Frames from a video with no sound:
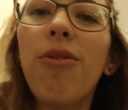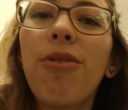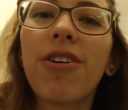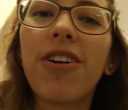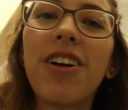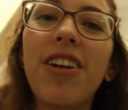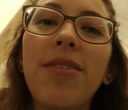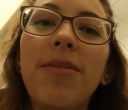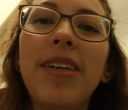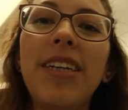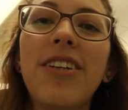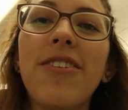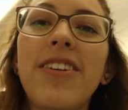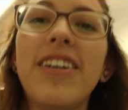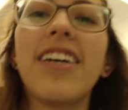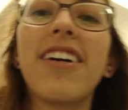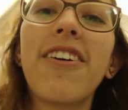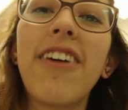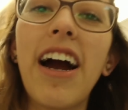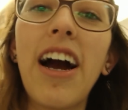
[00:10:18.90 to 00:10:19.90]
We're going to be
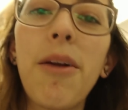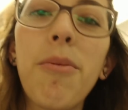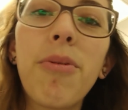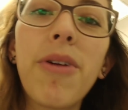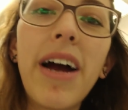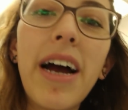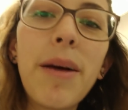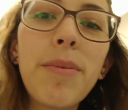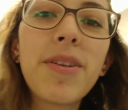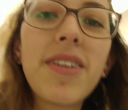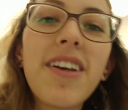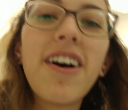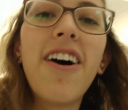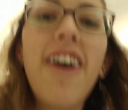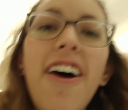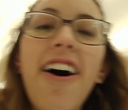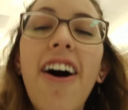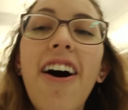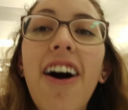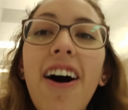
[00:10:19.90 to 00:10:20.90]
doing crown preps
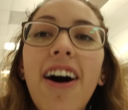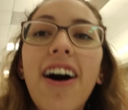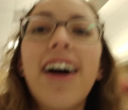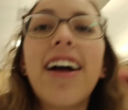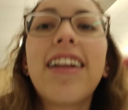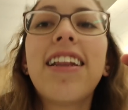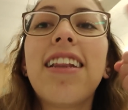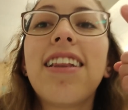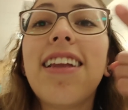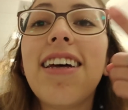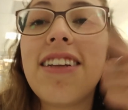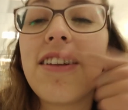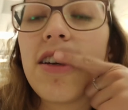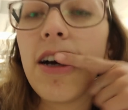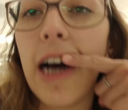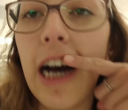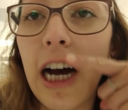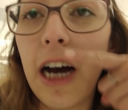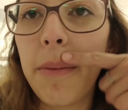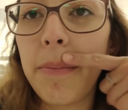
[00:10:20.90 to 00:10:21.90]
on the
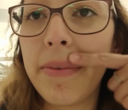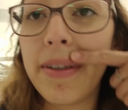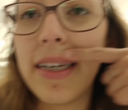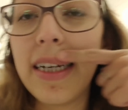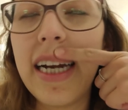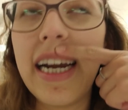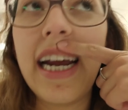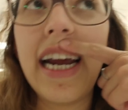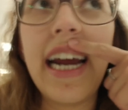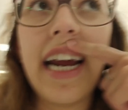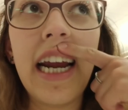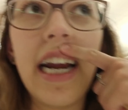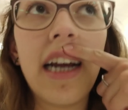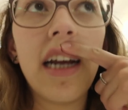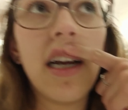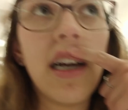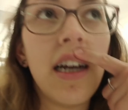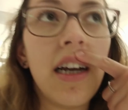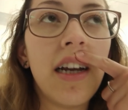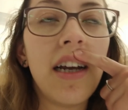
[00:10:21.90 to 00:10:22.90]
top
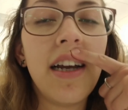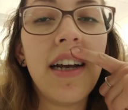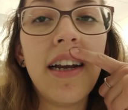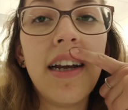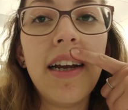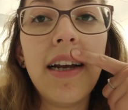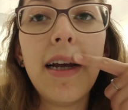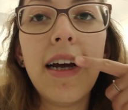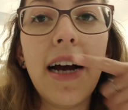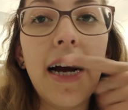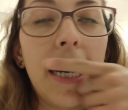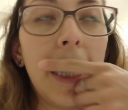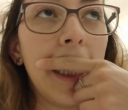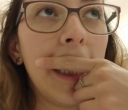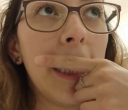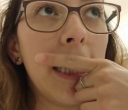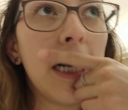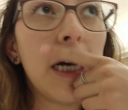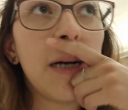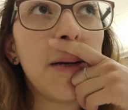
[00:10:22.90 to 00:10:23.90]
today.
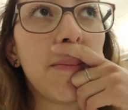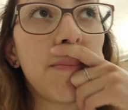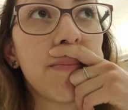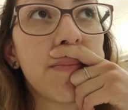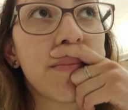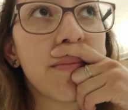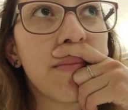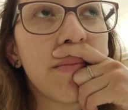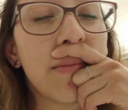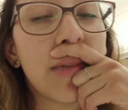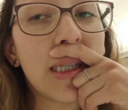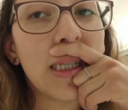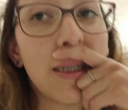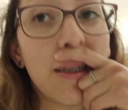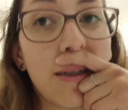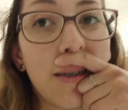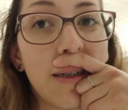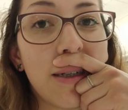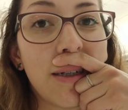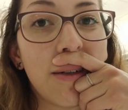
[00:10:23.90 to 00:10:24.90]
Um,
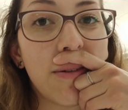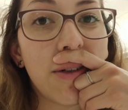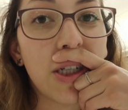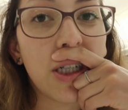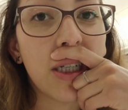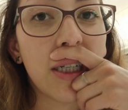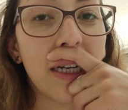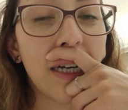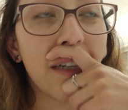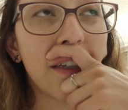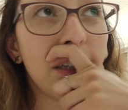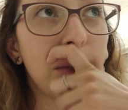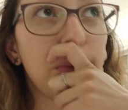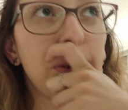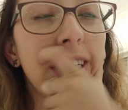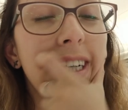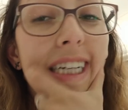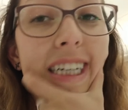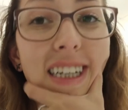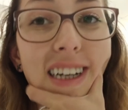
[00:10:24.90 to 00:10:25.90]
which sounds
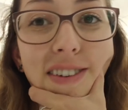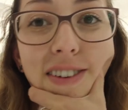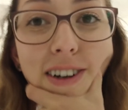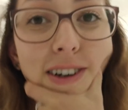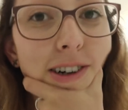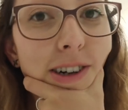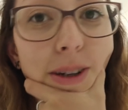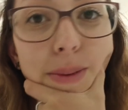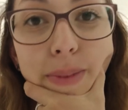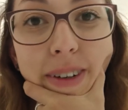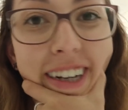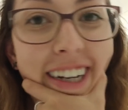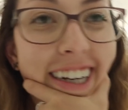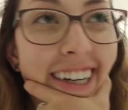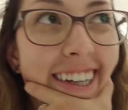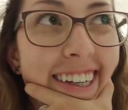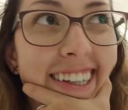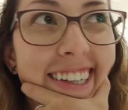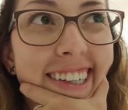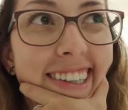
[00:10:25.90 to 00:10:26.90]
pretty difficult
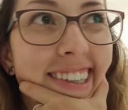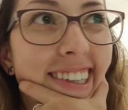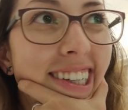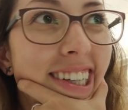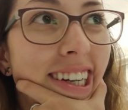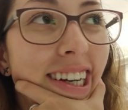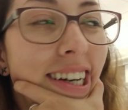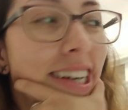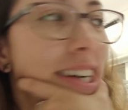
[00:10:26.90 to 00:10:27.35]
because,